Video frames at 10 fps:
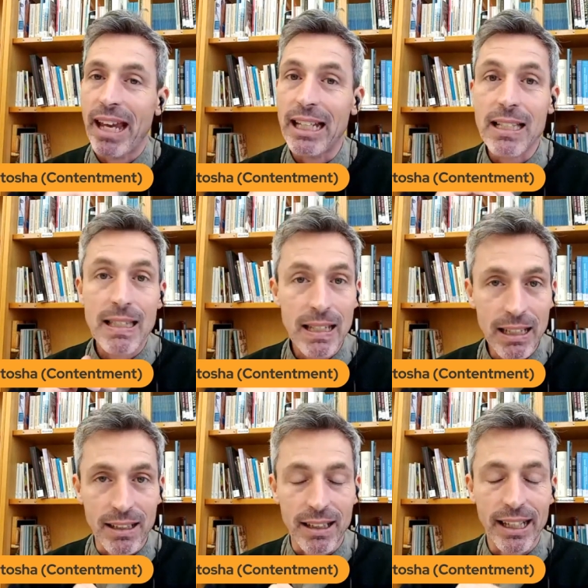it's
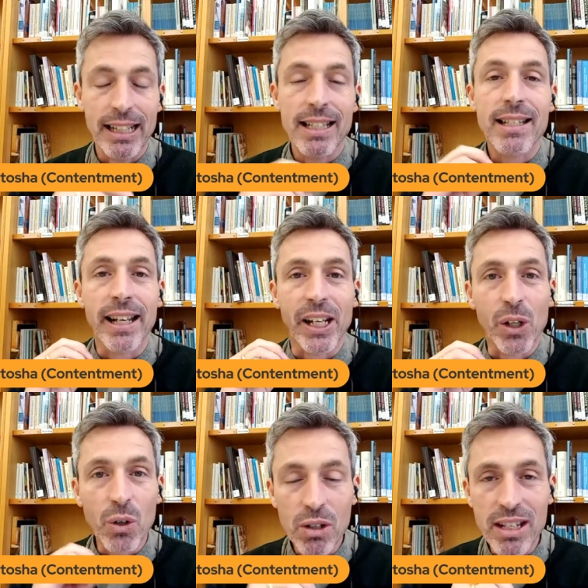still it's a
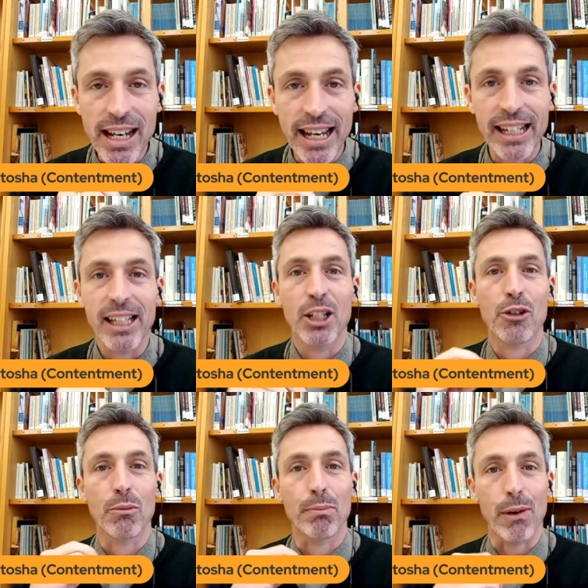good day
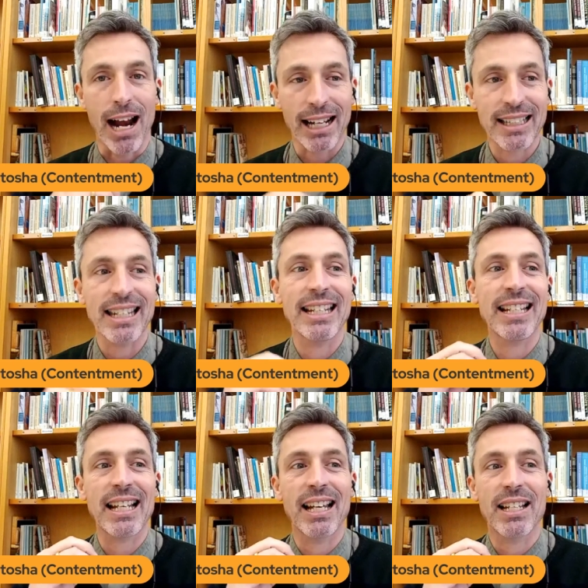to
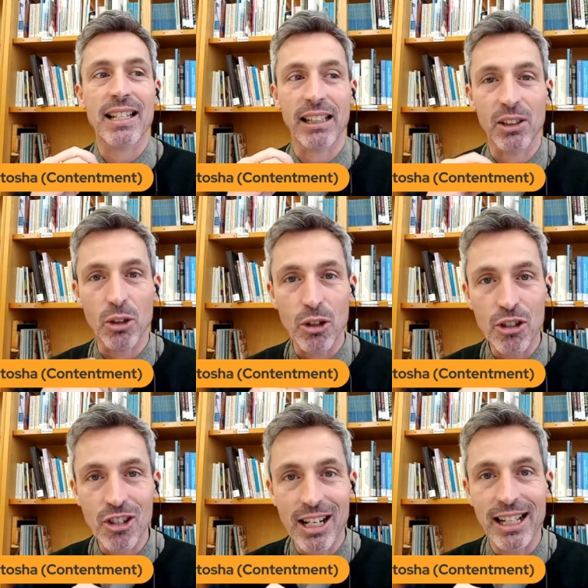practice
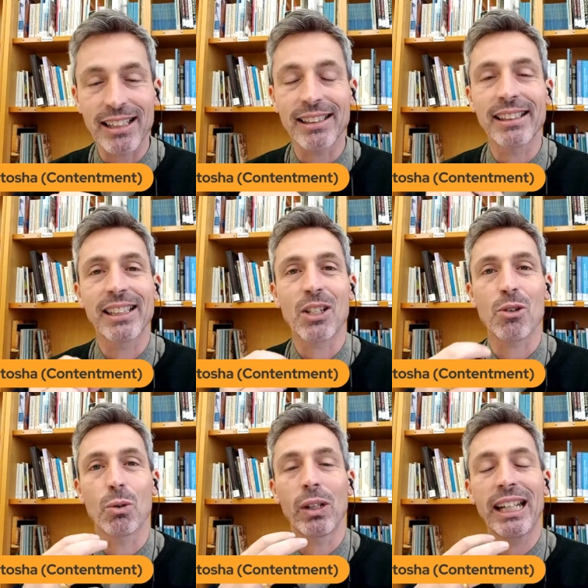santosha,
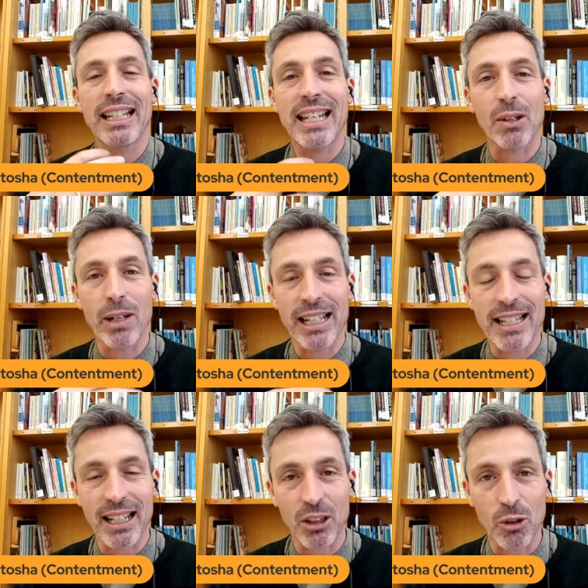to integrate
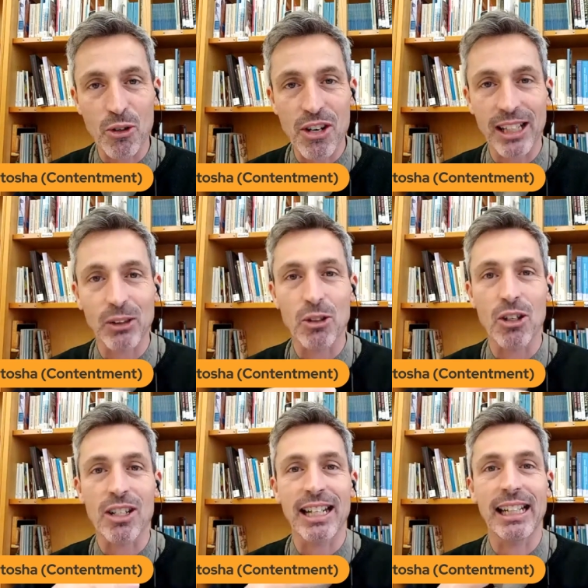santosha into
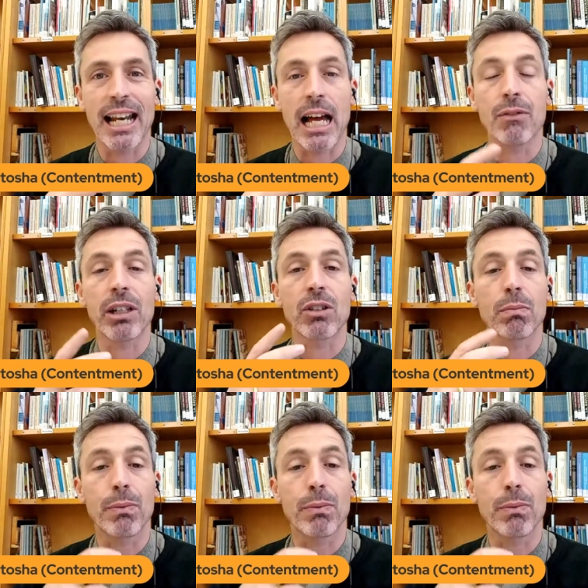your daily life, and to